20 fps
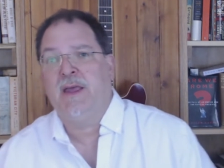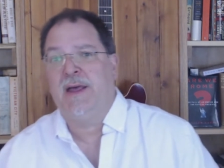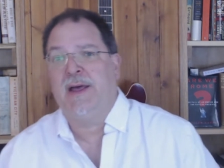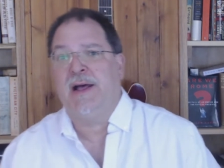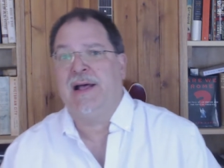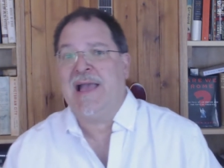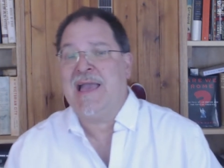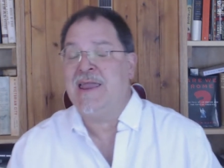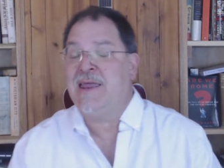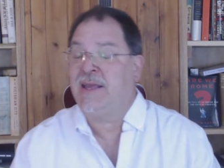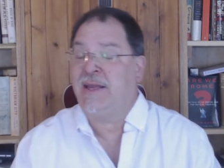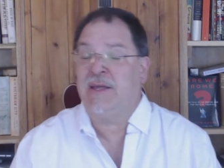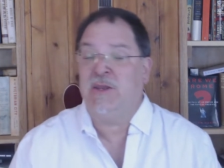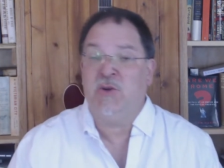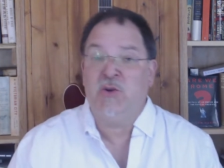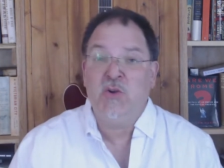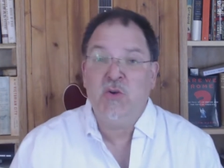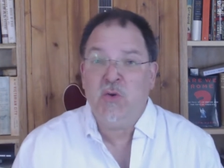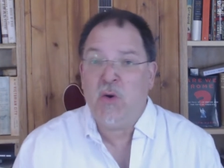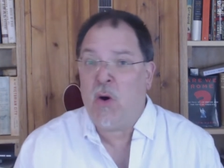Uh, and it
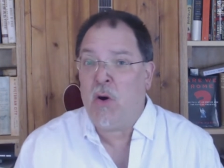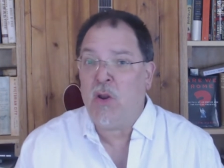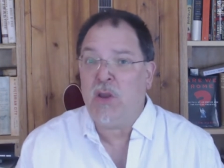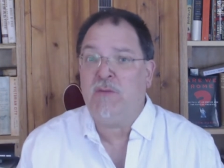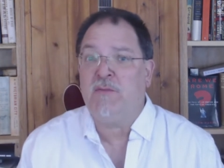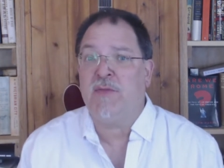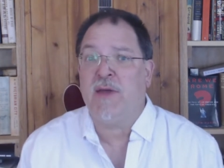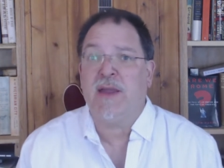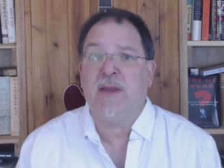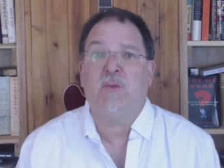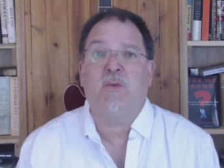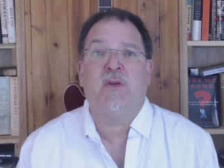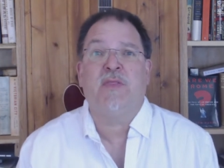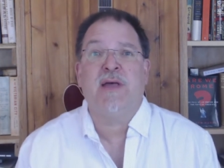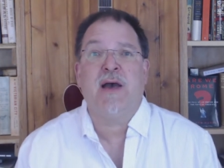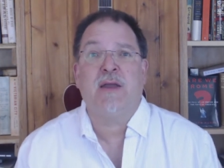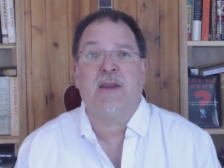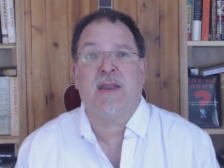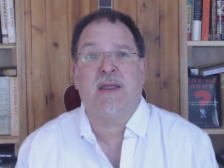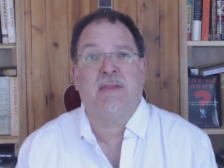can do all of that
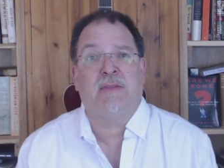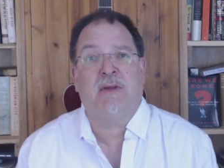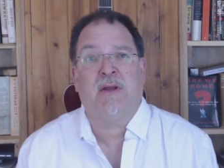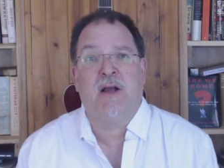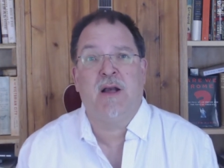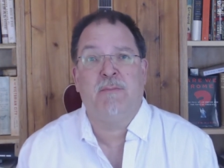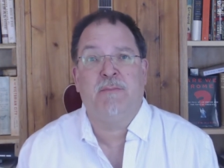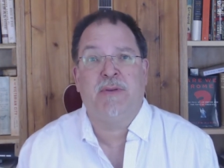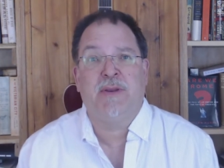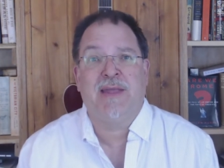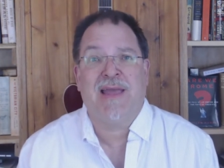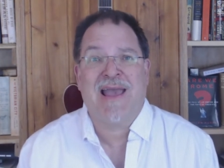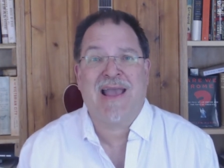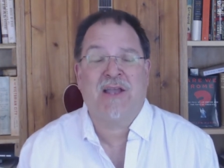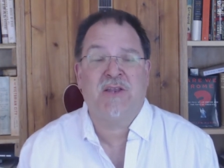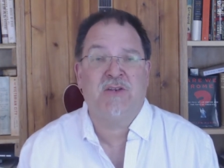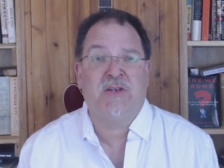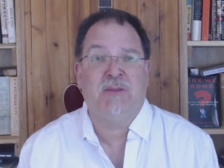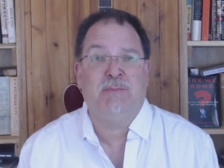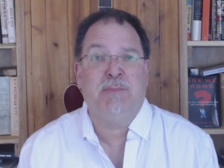without the company
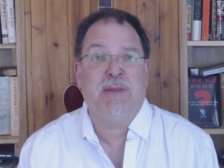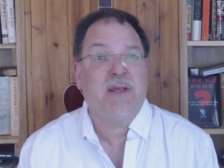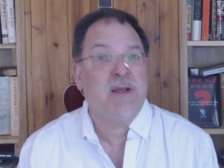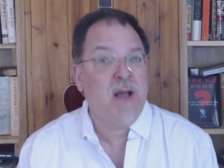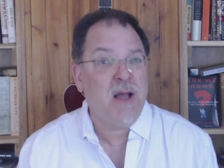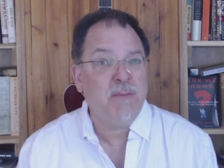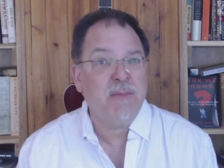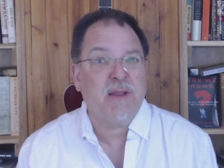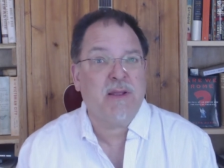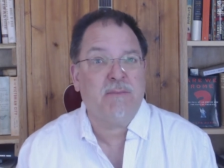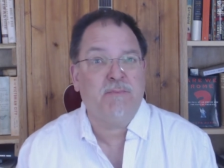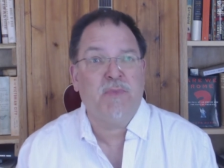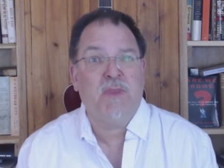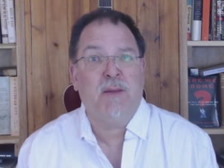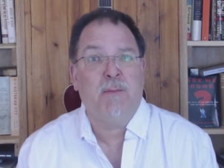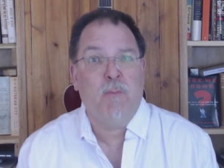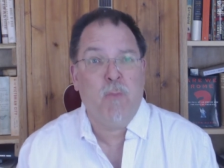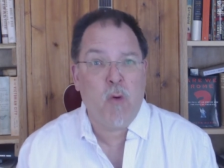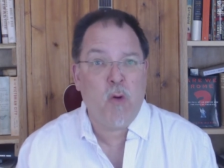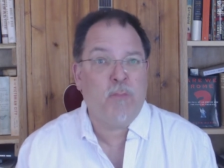actually becoming
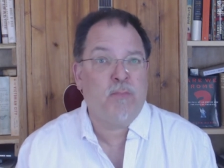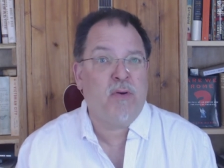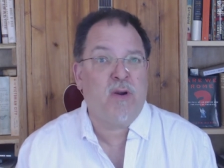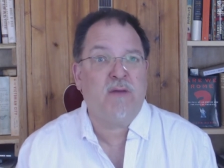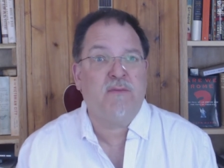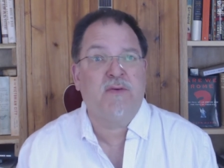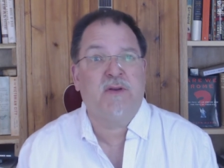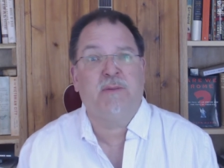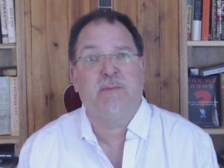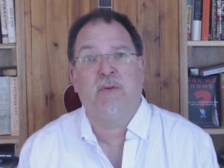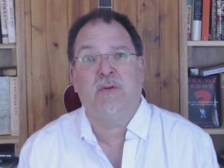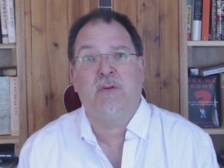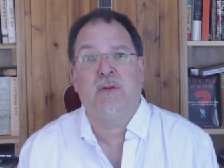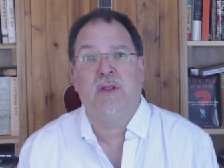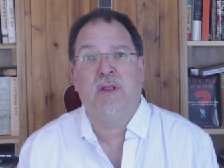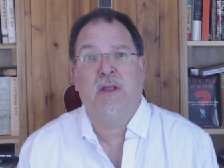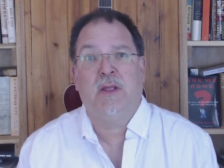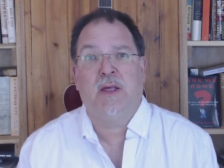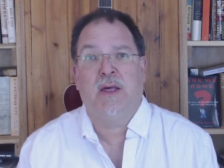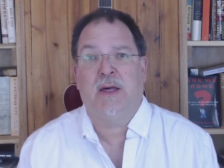more
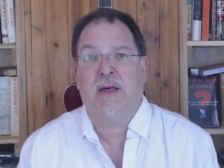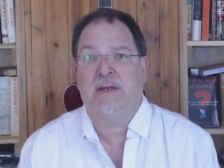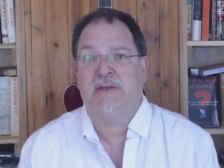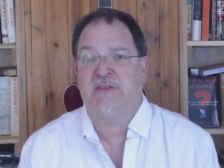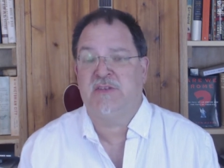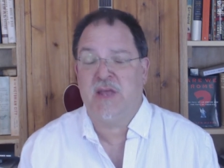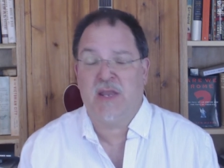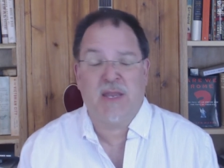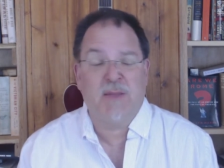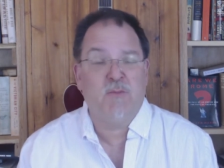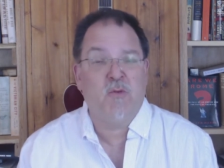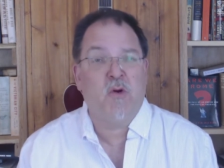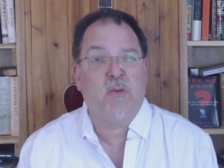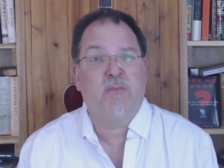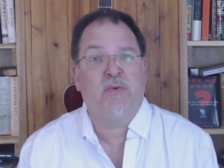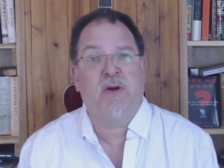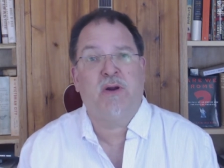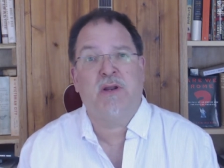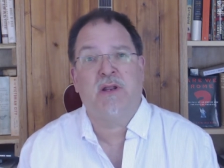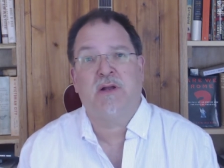profitable, uh, selling more
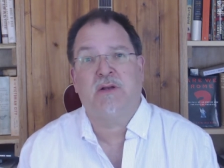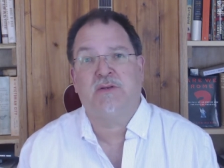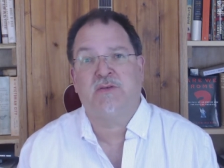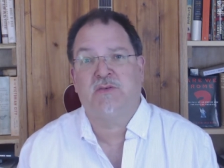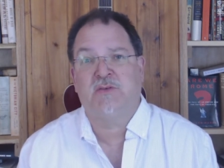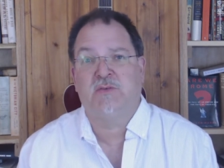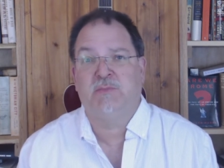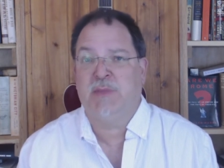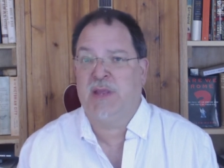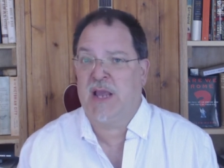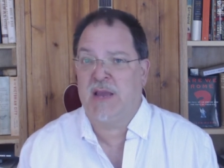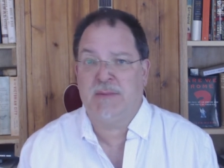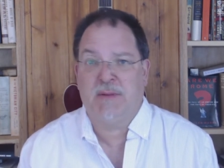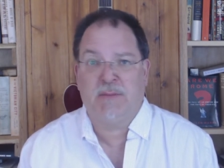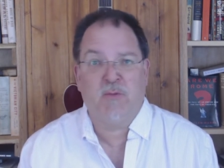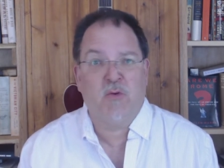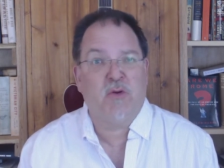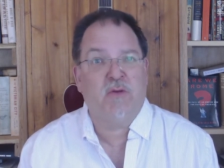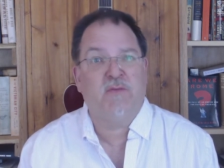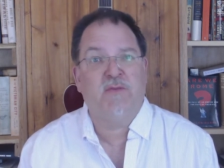products, becoming
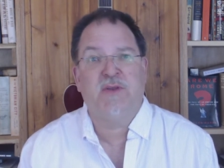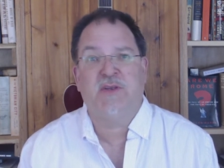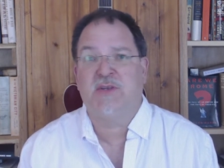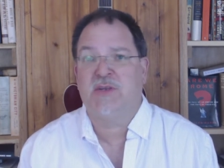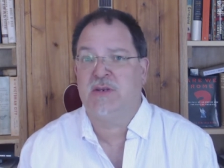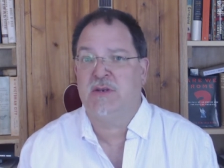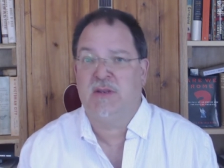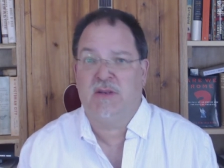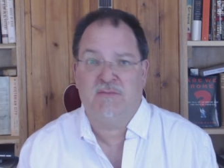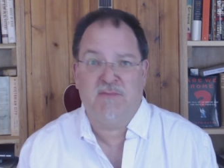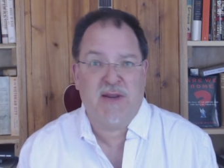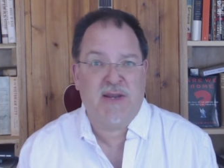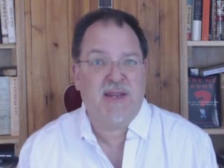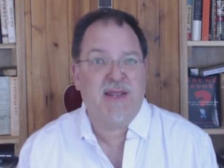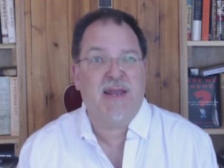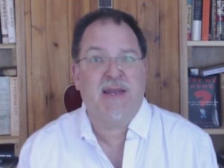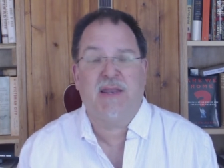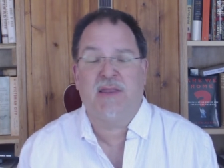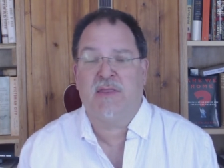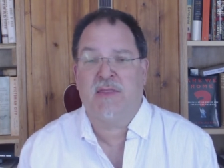more efficient, inventing
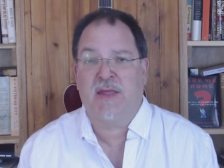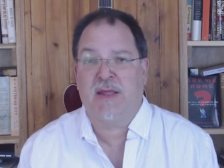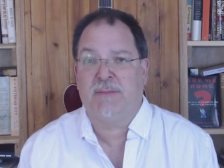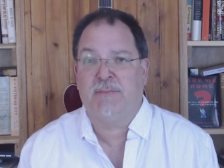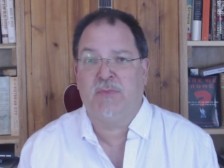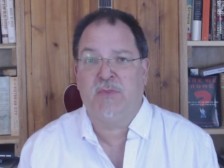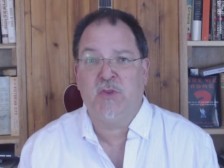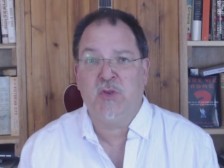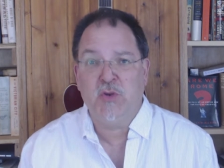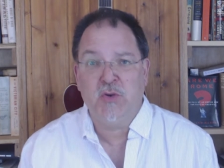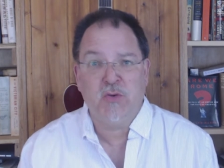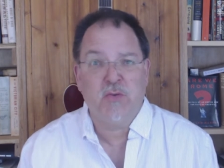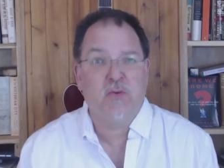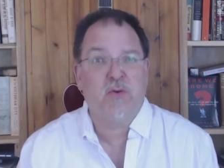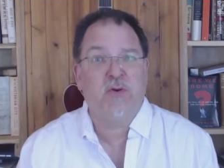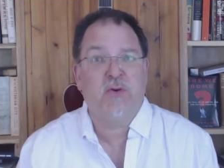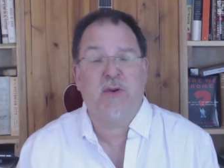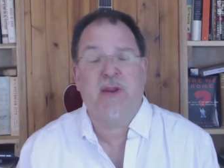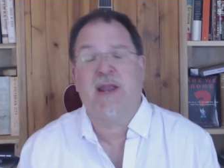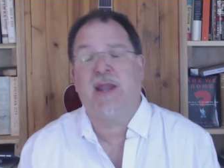anything new
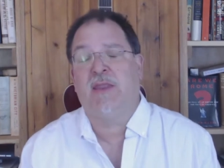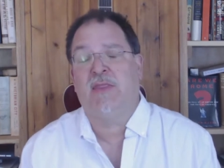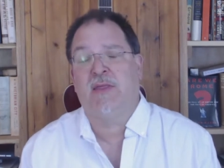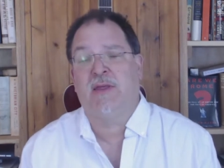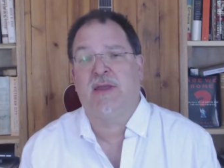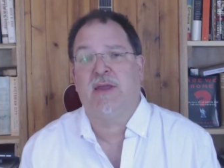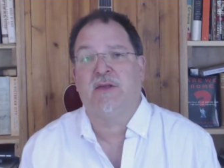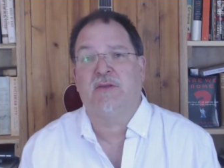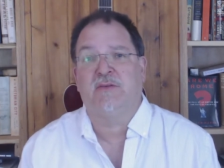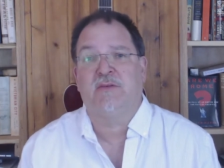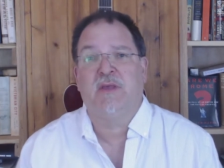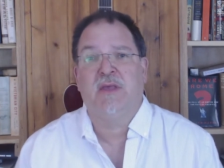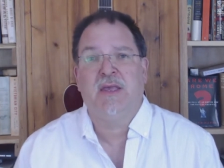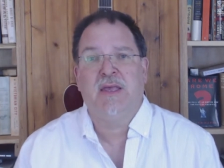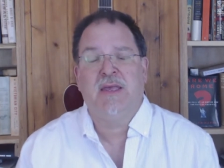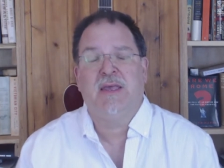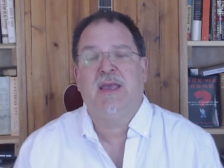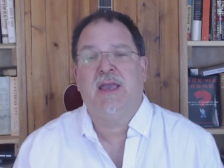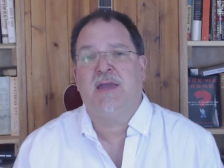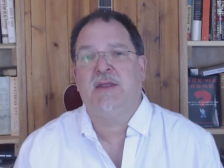or doing anything else.
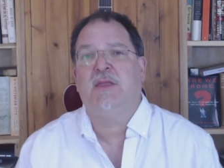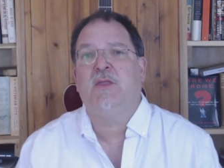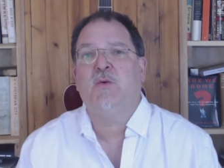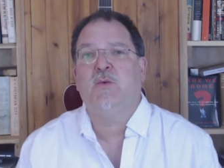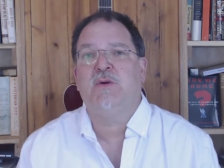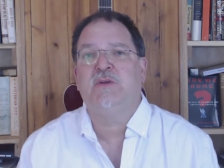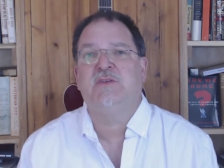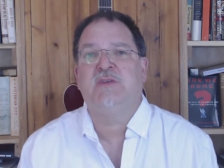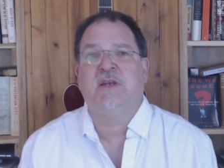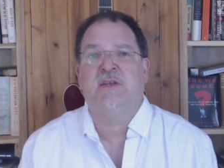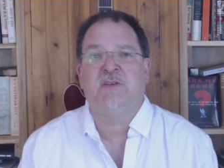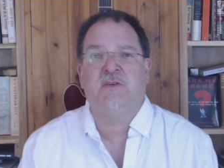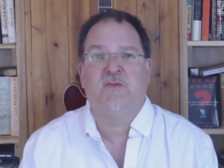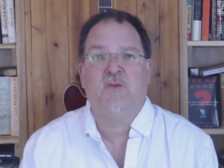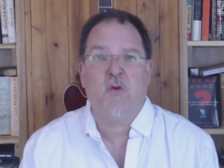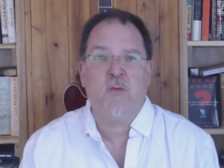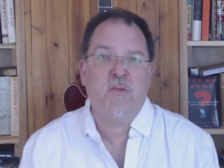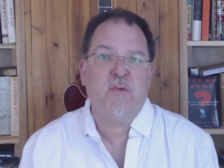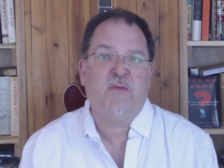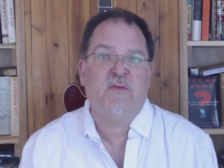In other words, it's a
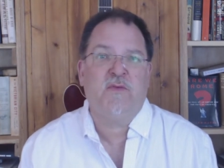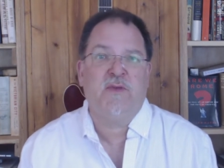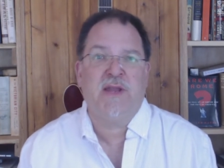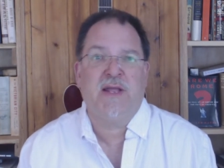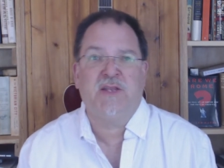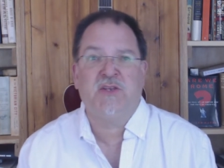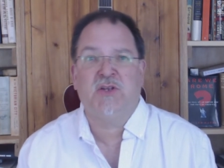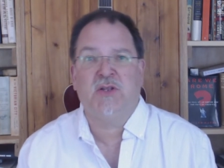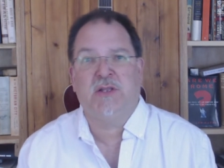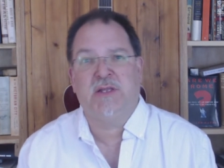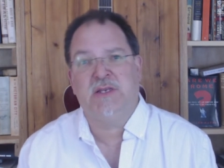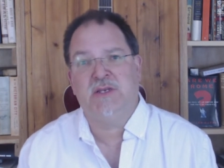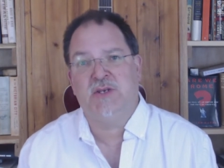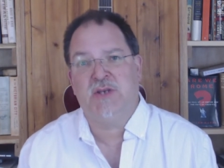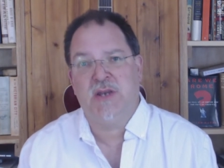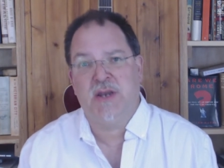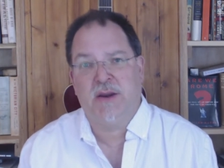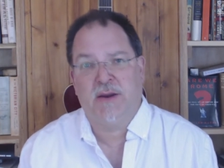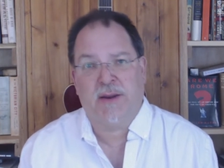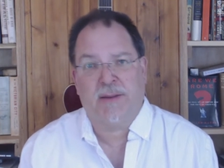form of financial
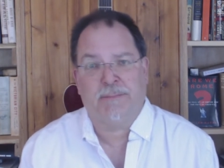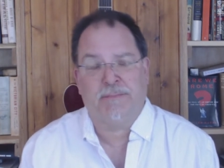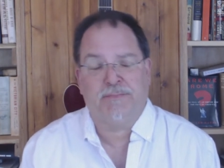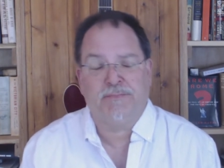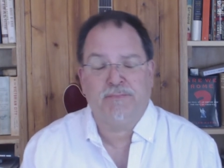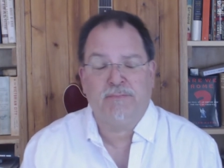engineering.